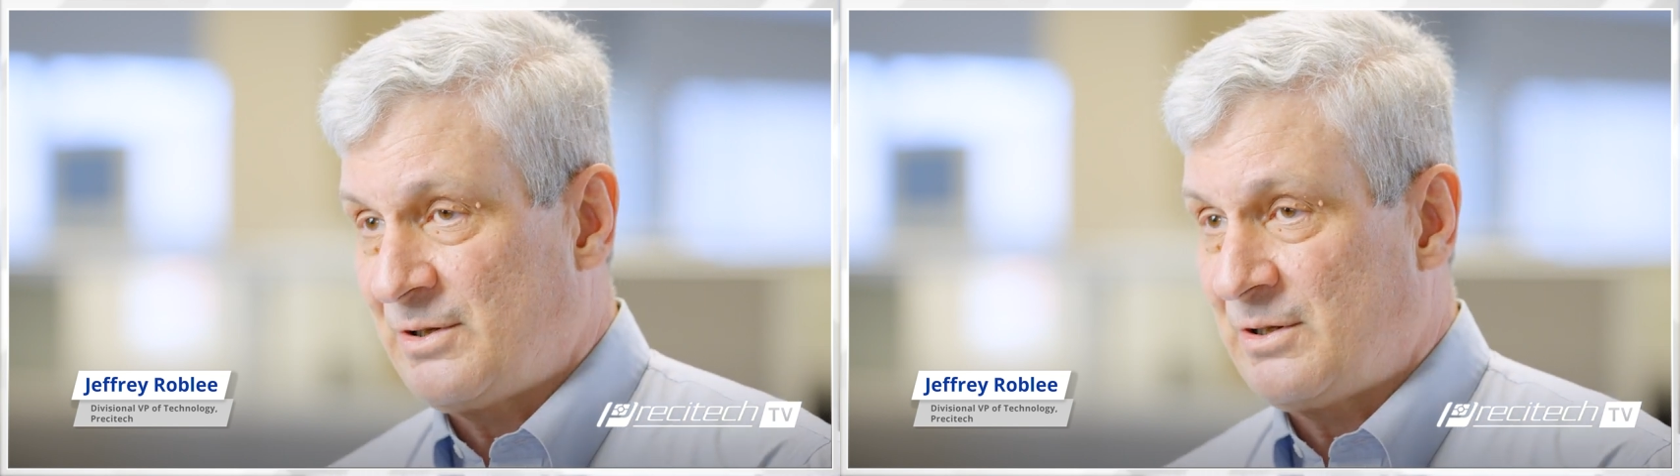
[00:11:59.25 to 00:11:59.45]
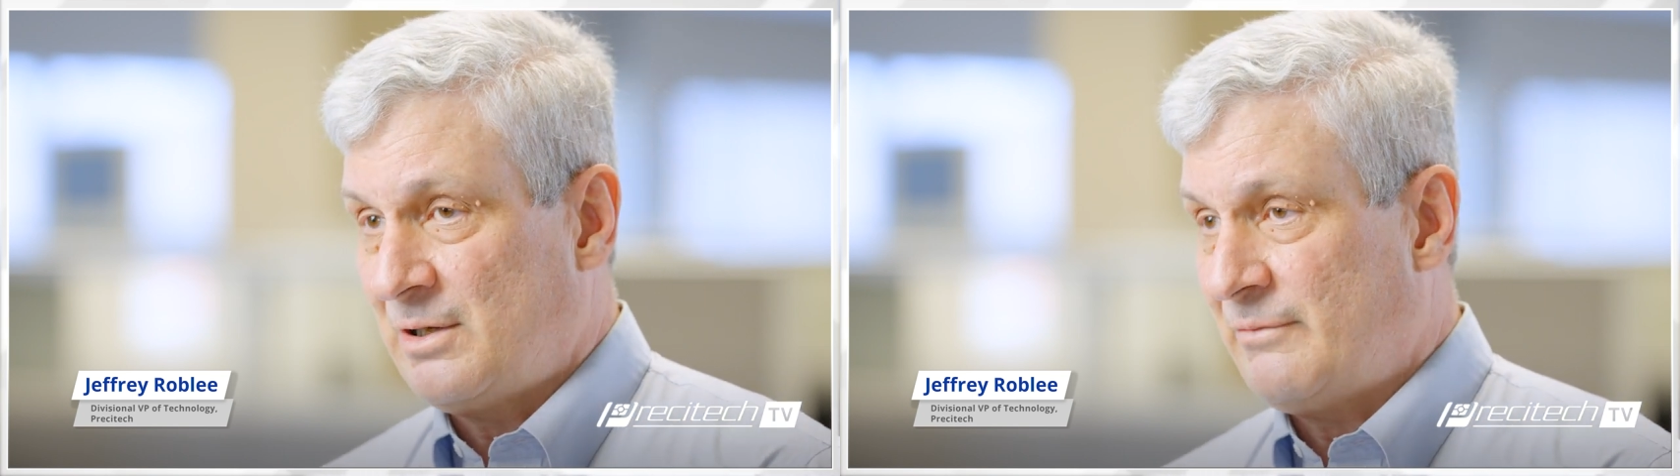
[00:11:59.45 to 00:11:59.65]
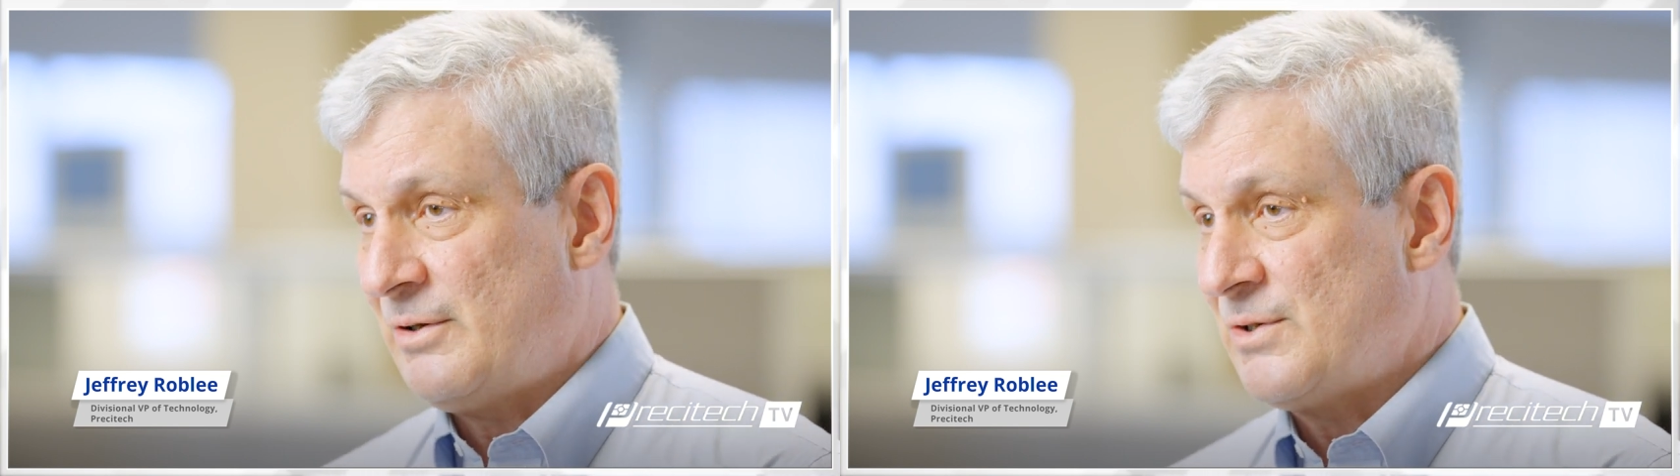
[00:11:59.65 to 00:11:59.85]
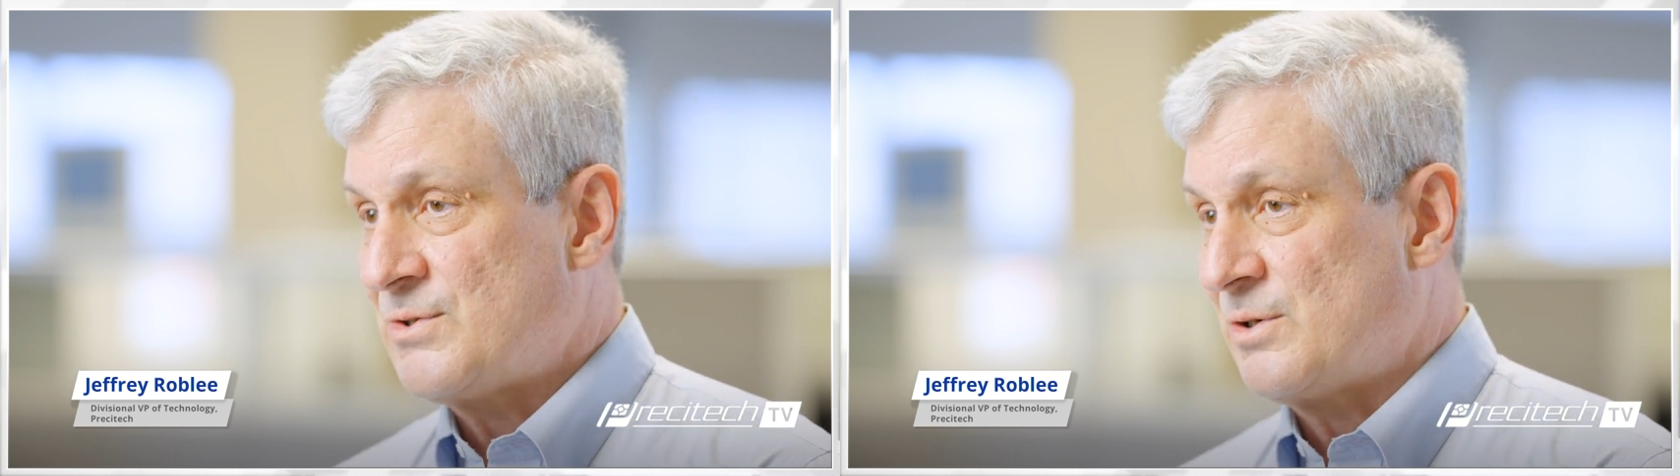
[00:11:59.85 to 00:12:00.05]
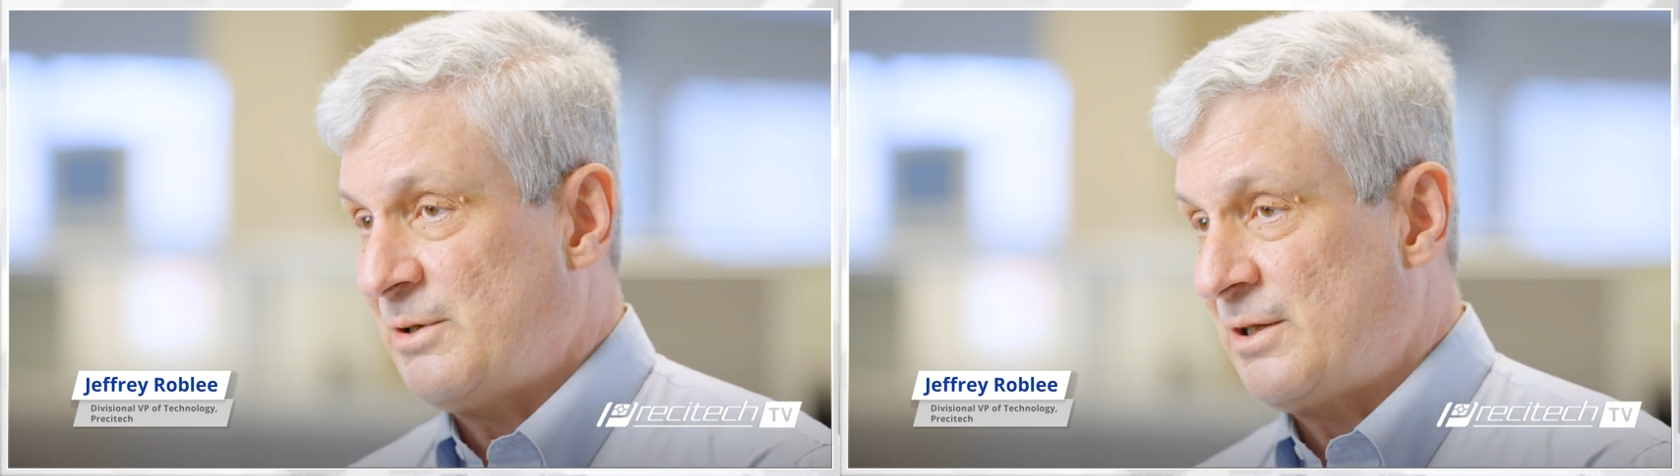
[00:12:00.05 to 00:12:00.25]
a, of an
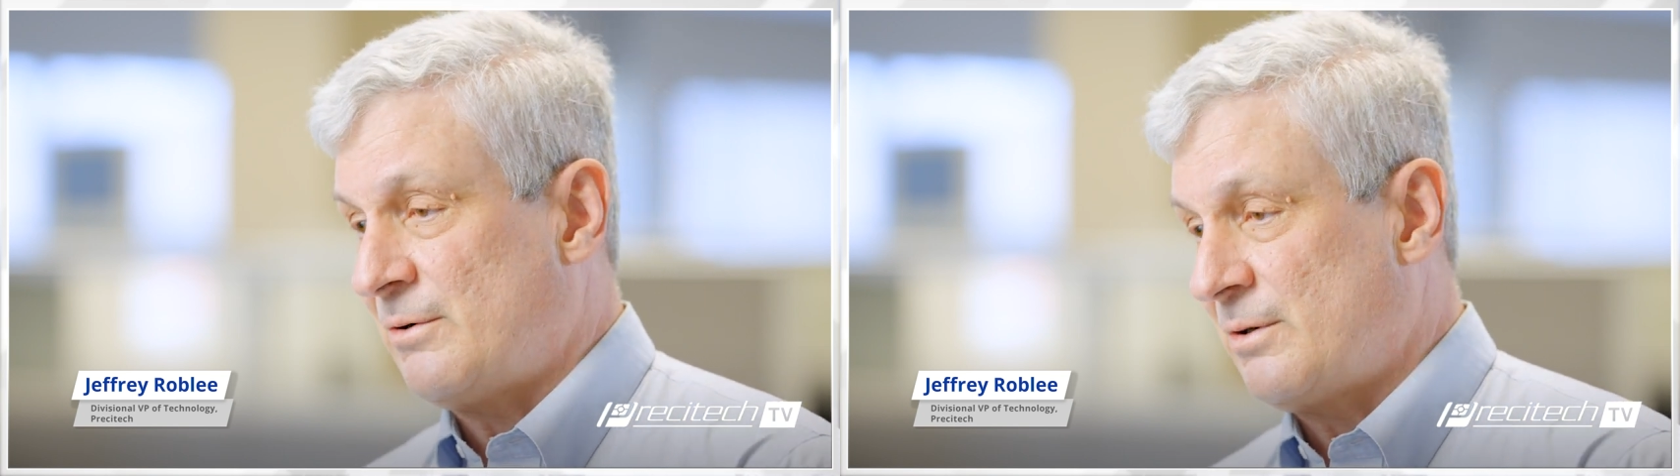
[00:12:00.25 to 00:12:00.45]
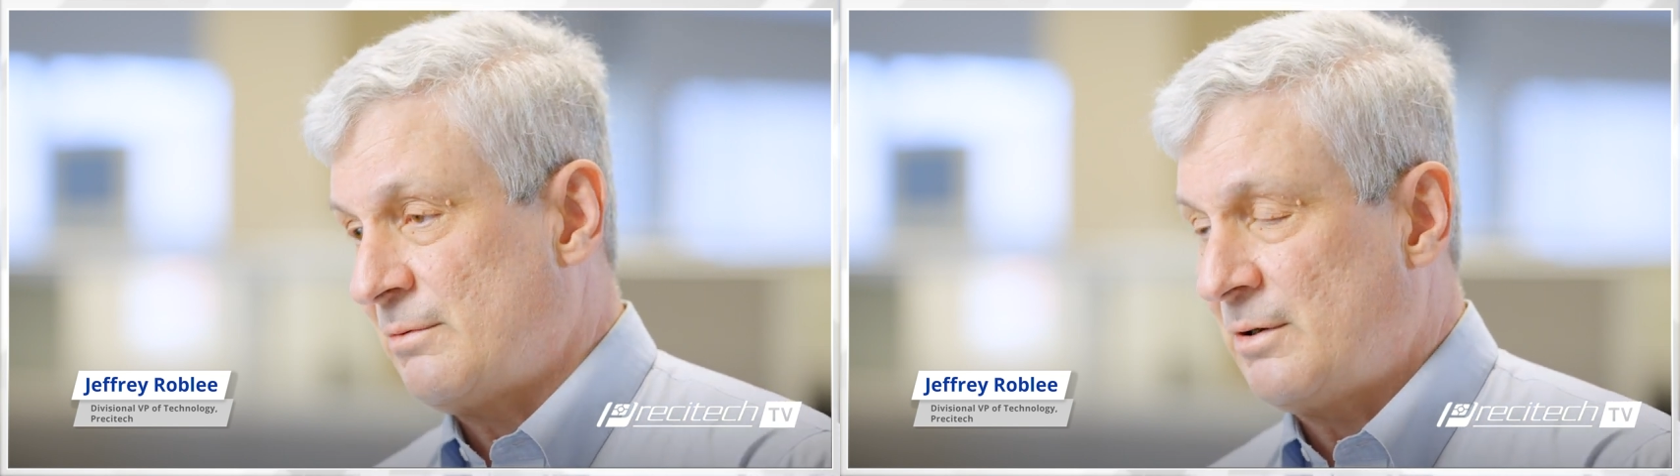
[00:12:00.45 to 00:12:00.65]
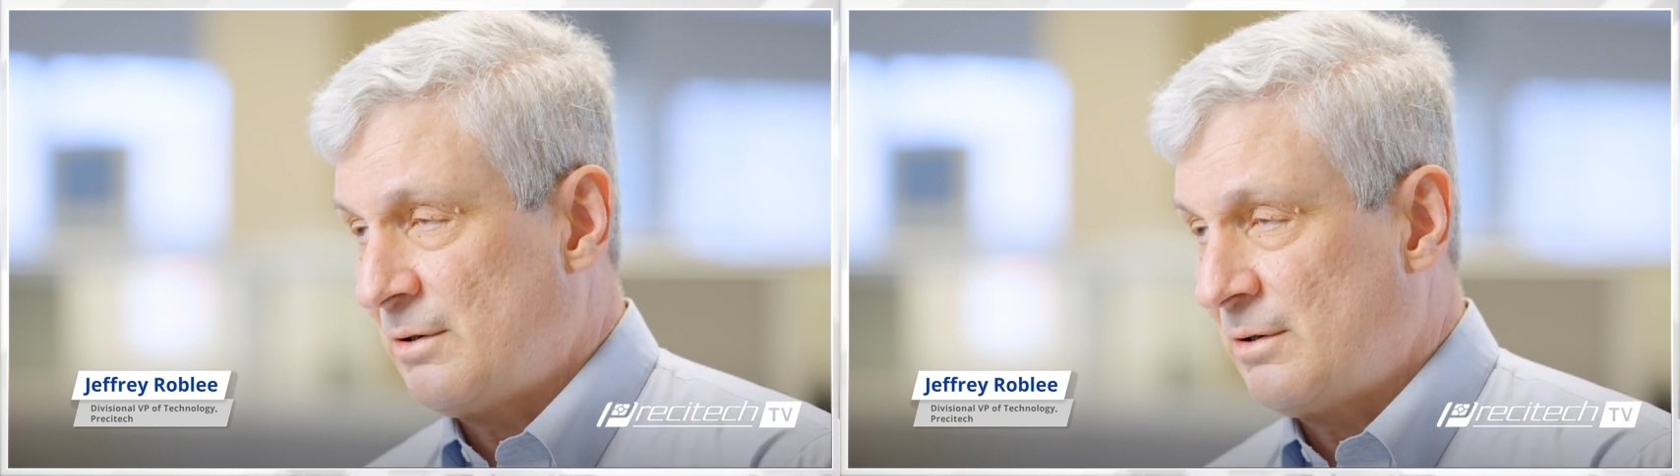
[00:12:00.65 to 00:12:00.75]
instrument or